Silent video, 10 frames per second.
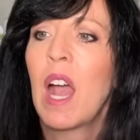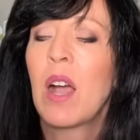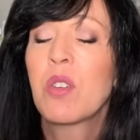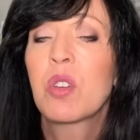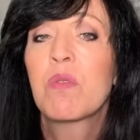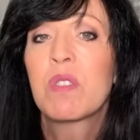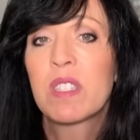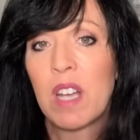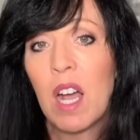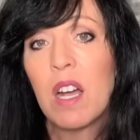How you can
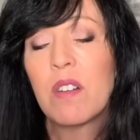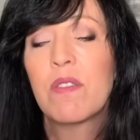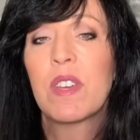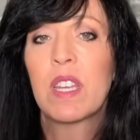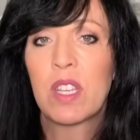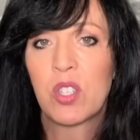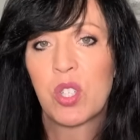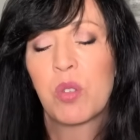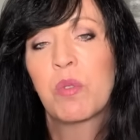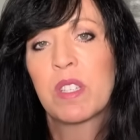resolve an
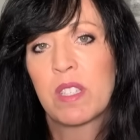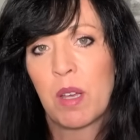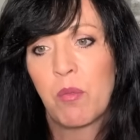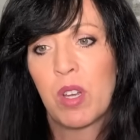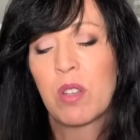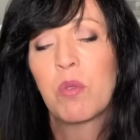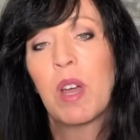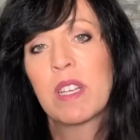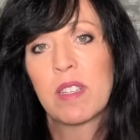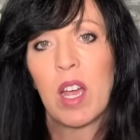issue with someone who
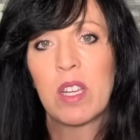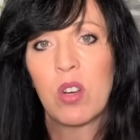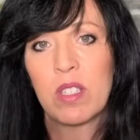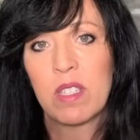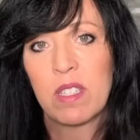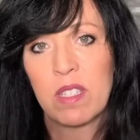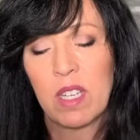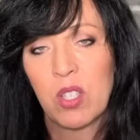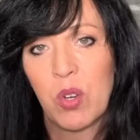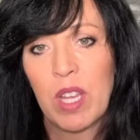has high
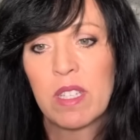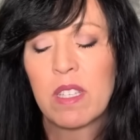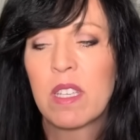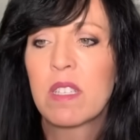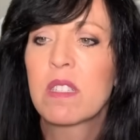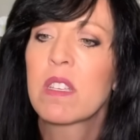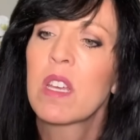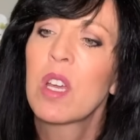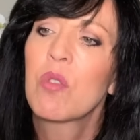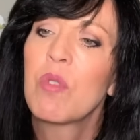narcissistic traits is
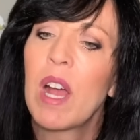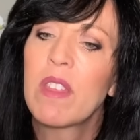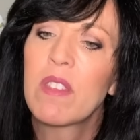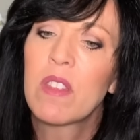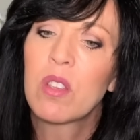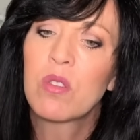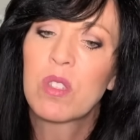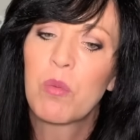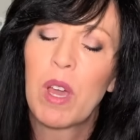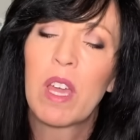rather than use
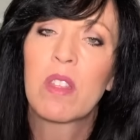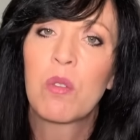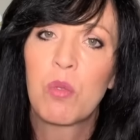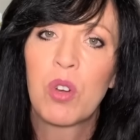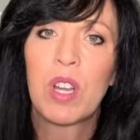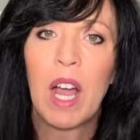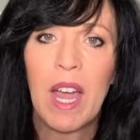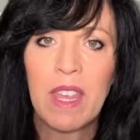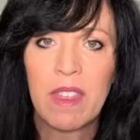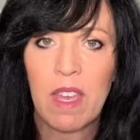the way the word
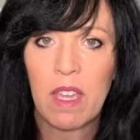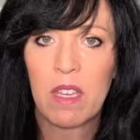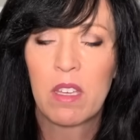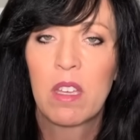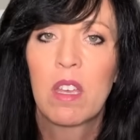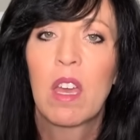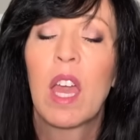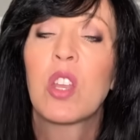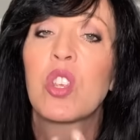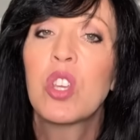I think
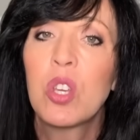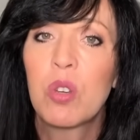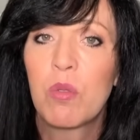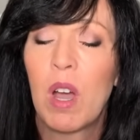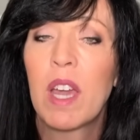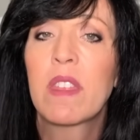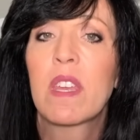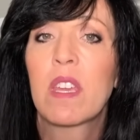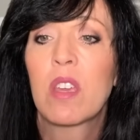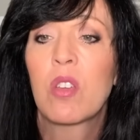and you, I
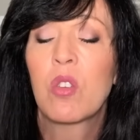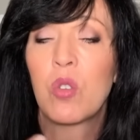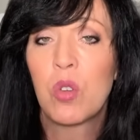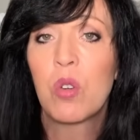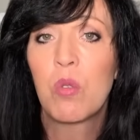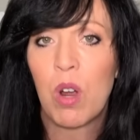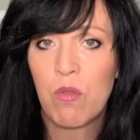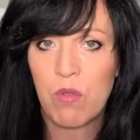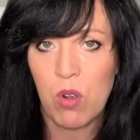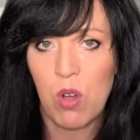think you are
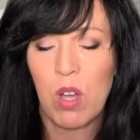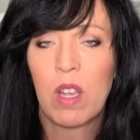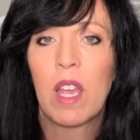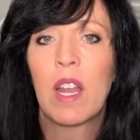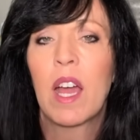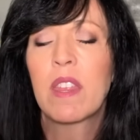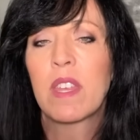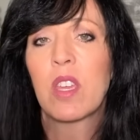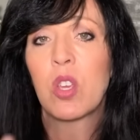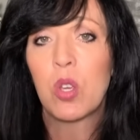wrong and I
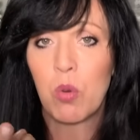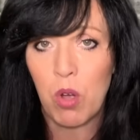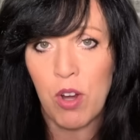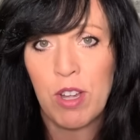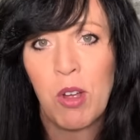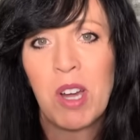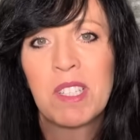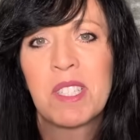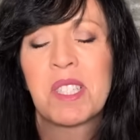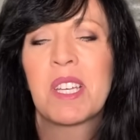think you are a
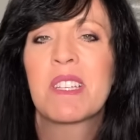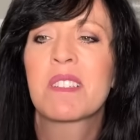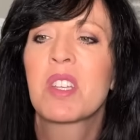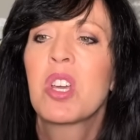narcissist.